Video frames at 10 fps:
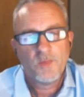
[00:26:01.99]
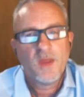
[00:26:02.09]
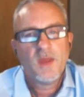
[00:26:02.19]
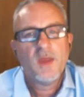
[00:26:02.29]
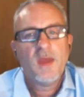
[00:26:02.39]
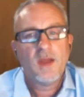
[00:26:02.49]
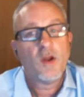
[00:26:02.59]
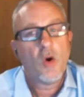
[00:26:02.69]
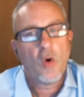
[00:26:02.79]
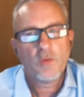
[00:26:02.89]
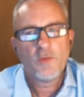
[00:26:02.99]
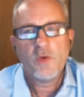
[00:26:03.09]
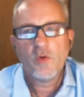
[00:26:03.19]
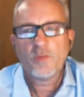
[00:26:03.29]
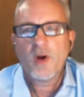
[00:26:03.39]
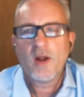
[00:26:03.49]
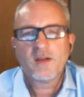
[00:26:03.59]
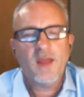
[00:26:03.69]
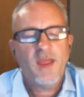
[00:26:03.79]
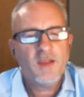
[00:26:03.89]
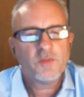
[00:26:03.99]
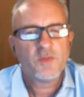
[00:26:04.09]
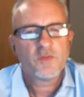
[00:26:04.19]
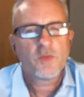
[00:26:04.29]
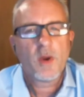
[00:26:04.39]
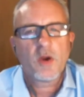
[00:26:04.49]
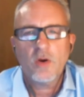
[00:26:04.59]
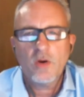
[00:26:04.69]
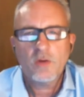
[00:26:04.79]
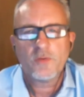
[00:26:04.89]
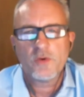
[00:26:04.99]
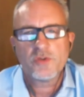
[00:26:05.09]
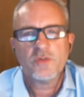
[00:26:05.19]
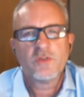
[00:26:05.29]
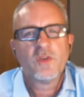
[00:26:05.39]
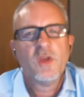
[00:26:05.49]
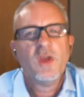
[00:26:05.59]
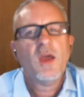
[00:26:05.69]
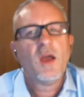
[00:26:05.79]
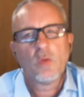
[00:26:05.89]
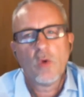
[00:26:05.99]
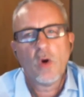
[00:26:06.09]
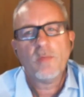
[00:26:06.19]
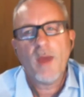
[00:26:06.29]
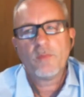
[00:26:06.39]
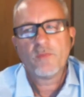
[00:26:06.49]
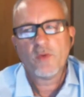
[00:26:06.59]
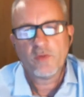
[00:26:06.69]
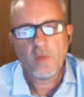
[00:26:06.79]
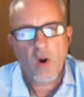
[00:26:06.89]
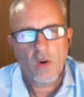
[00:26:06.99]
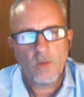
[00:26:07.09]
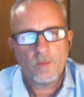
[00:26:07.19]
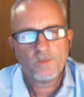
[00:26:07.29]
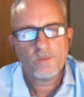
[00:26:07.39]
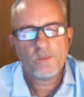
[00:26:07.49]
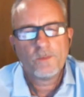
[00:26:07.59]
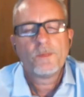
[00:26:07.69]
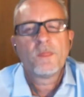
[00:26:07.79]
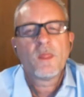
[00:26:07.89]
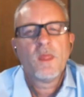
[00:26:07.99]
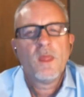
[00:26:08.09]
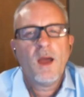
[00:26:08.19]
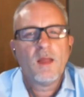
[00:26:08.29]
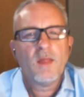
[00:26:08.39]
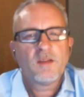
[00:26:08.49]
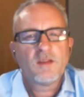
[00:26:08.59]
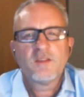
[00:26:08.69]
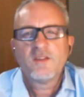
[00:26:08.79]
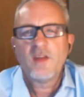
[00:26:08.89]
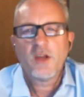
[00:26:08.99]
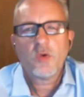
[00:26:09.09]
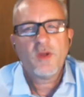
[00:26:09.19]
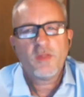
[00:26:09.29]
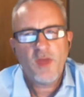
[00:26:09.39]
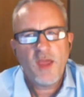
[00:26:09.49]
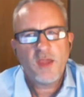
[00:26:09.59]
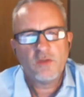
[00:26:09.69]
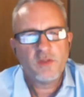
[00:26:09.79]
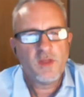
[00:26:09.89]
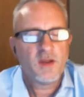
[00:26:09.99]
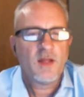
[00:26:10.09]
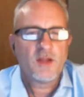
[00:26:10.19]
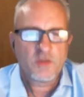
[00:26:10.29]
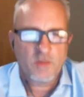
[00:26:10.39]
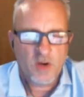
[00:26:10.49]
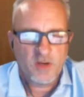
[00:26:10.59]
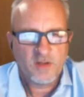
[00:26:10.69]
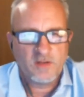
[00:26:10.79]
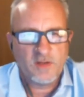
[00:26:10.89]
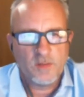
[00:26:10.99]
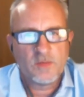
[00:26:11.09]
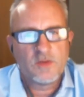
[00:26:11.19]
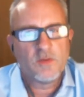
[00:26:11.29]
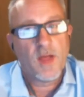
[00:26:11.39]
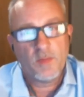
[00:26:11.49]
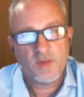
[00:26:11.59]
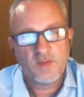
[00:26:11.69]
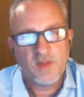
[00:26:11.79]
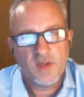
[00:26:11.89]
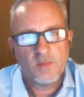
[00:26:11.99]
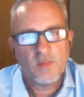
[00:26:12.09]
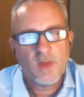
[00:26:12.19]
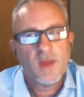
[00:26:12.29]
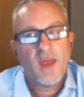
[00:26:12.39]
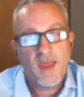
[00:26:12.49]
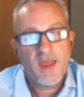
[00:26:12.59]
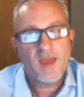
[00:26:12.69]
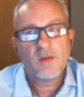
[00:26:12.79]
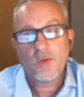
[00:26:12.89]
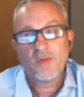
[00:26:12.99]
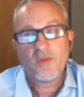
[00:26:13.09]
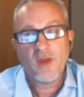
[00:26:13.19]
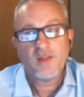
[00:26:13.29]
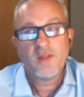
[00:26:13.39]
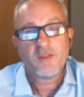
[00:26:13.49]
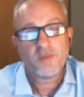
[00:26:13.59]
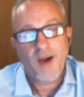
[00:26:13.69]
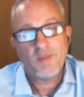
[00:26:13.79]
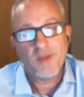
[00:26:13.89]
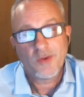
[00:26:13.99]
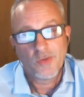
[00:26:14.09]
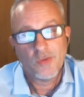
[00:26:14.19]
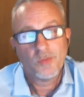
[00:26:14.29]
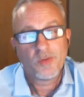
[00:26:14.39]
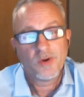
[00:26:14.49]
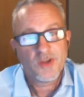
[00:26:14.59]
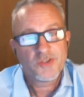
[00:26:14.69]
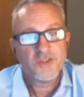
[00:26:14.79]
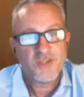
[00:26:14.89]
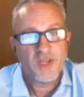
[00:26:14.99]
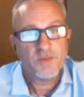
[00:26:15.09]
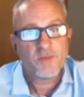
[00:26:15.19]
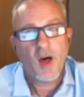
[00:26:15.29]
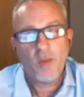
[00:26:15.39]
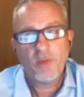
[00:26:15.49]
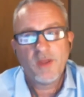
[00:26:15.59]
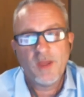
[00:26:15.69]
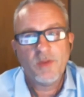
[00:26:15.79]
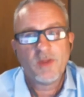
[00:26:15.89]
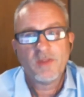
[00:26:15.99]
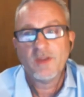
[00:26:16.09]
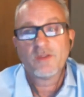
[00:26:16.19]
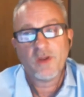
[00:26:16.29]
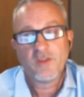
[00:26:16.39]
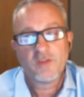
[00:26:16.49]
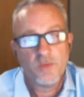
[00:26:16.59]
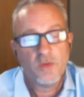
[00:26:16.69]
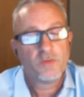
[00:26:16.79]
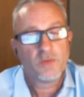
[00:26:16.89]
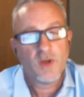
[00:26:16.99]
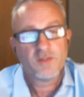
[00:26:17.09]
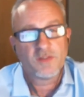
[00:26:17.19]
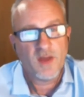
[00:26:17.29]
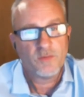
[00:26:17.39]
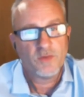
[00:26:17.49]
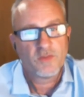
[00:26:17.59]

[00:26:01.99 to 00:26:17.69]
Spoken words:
and an overview of product enhancements from our current versions and our roadmap for tomorrow. I'd like to extend a quick thank you to the AnyLogic marketing team, development team, and quite frankly, the Spot Me crew production team for helping keeping things running smooth throughout this conference.